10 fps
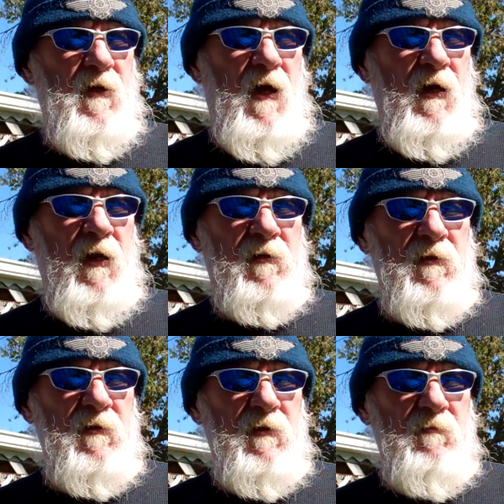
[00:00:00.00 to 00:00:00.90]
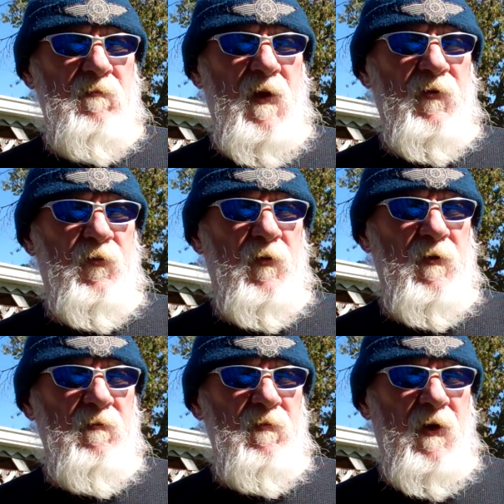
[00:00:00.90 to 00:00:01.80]
I like to mess with
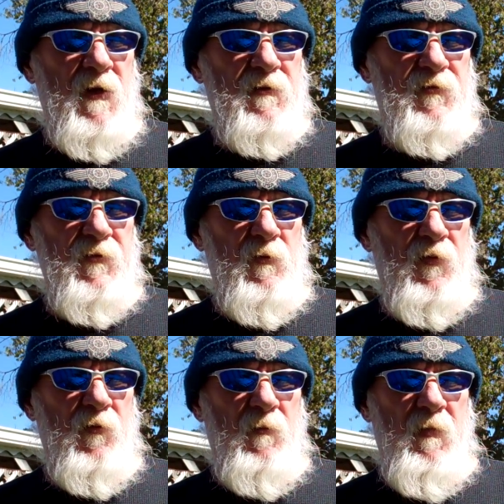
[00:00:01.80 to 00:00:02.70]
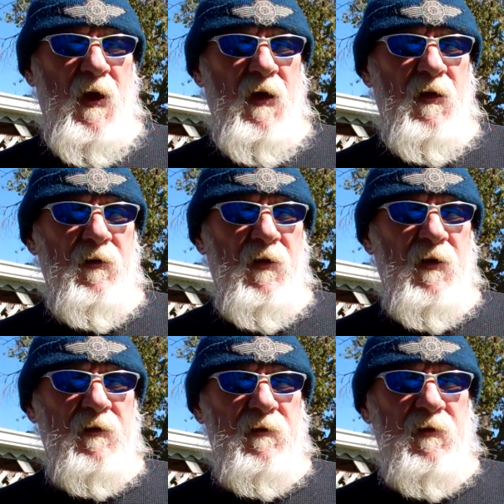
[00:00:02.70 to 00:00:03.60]
them. I like to see what they're about.
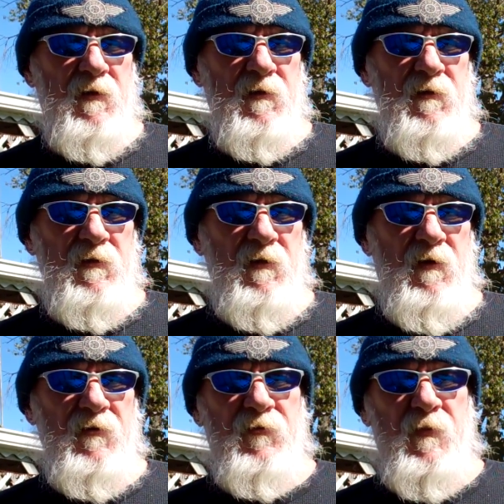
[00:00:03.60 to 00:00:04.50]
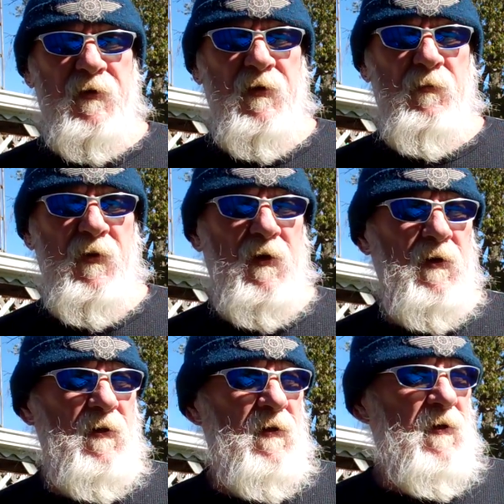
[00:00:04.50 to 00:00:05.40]
I like to, you know, I just picked up
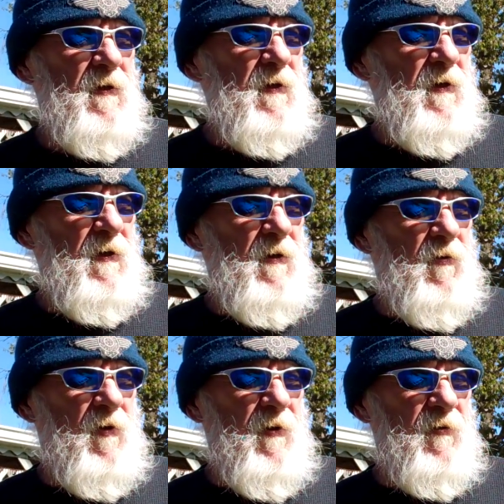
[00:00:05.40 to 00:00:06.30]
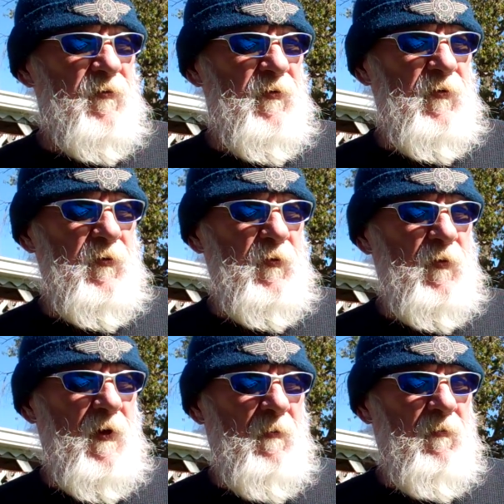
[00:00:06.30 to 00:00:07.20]
one of those
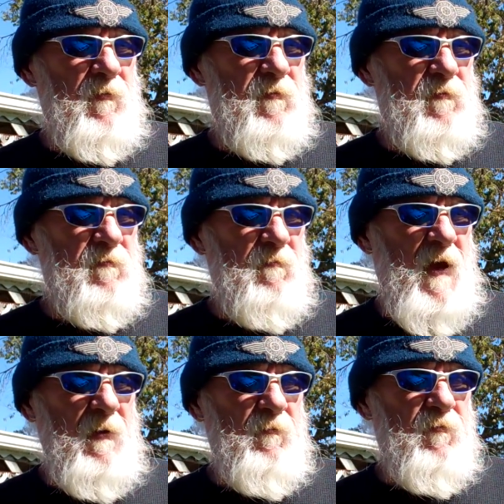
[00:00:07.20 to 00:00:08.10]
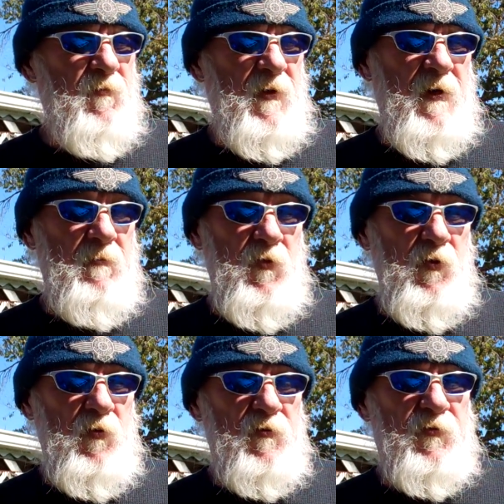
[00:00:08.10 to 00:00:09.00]
new Mac, it ain't
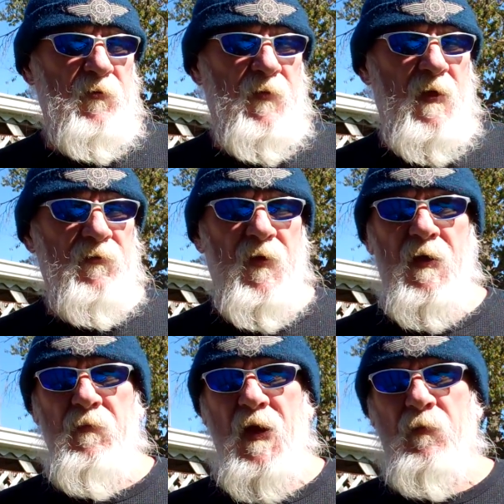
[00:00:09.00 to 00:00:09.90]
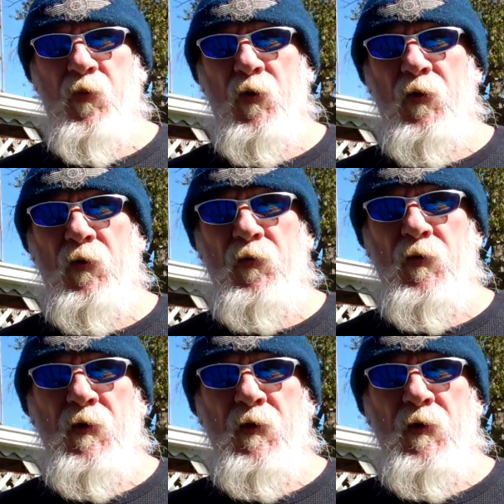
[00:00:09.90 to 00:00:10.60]
new, it's 2009 Mac Pro.